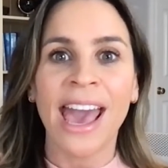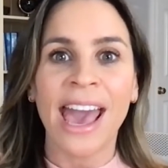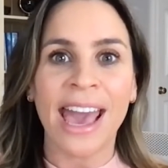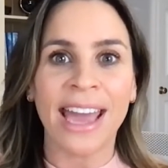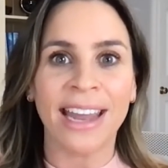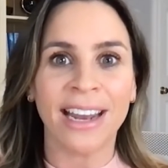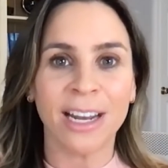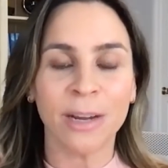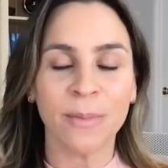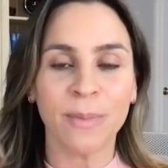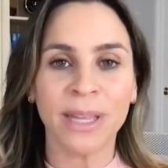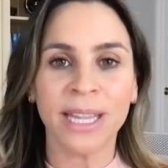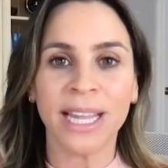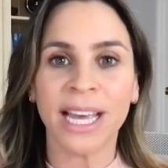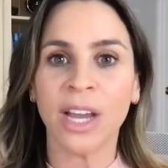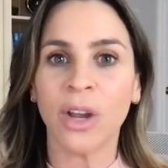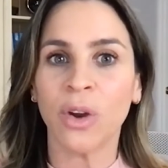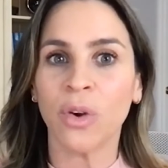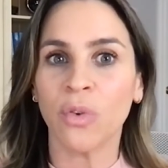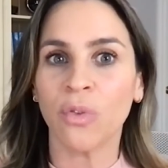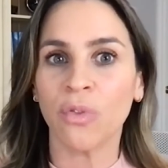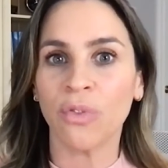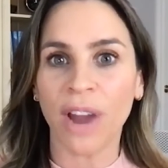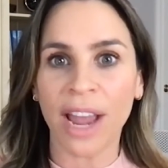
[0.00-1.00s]
And I'd be
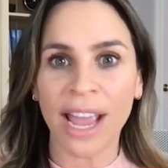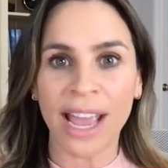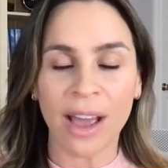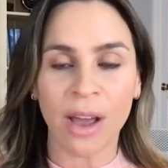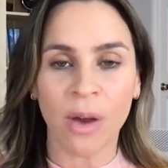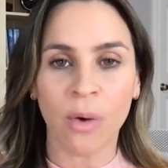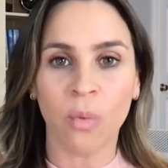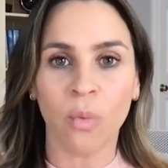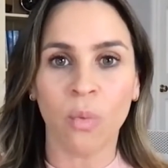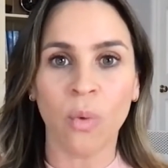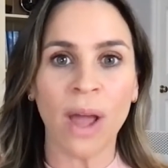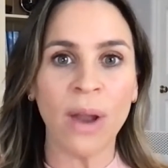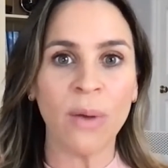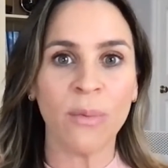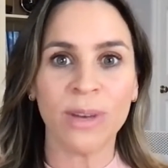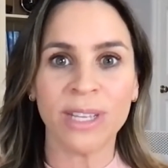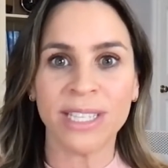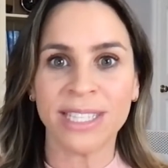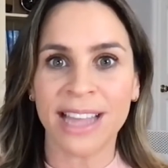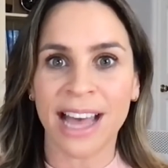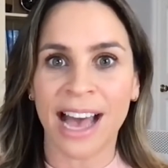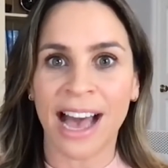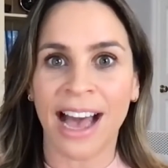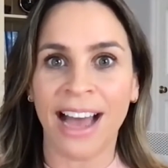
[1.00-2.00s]
like, great, when
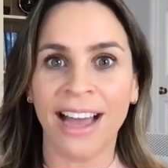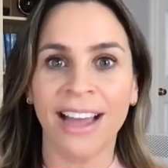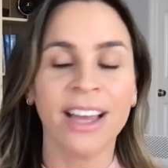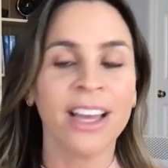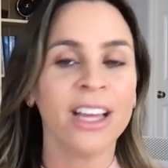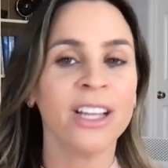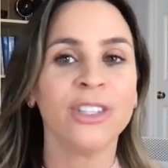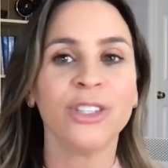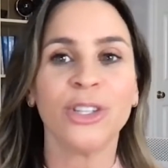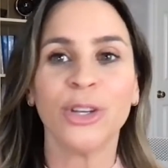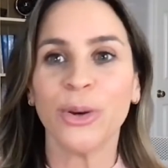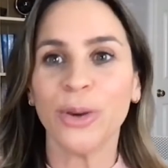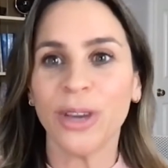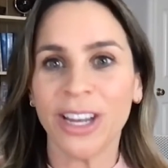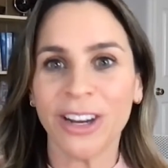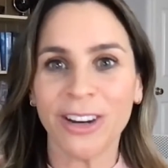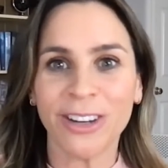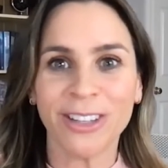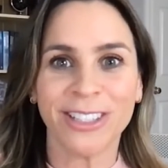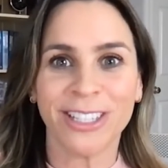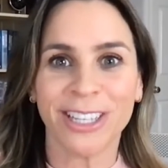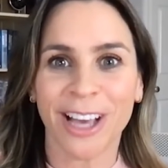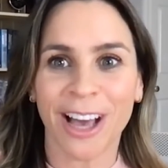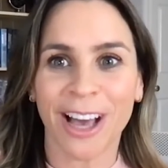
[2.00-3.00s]
was that? 2
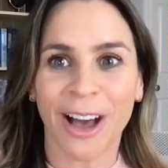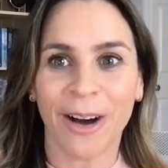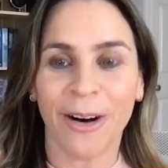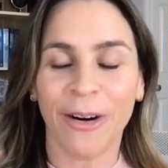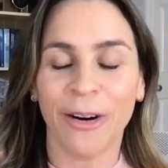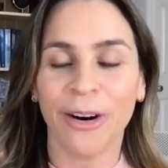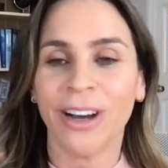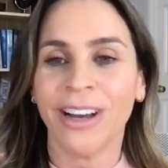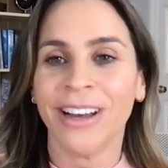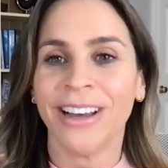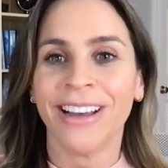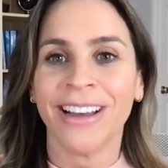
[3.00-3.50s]
years ago.